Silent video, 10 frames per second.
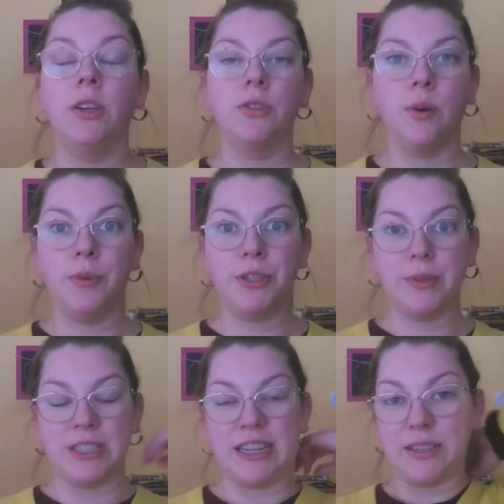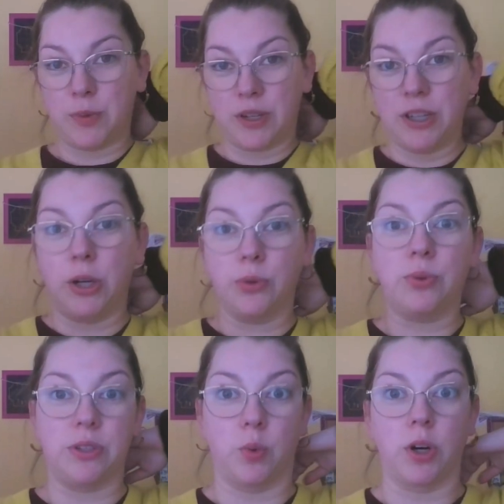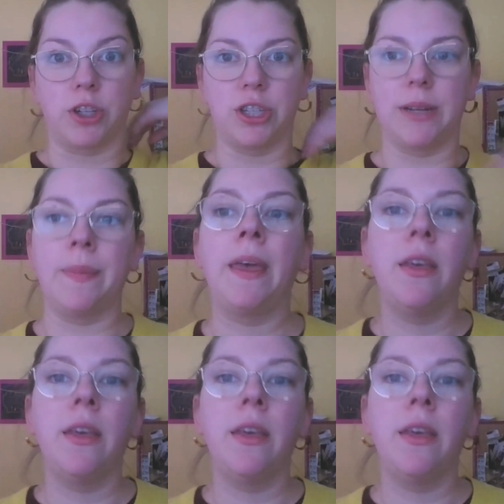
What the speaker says: So what we're doing today is we're going to go through this worksheet.